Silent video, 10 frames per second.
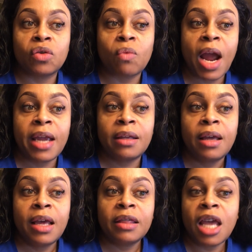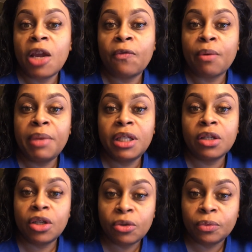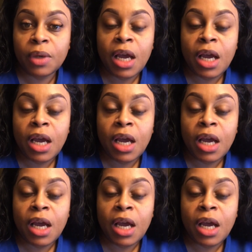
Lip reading: right thing for me to do.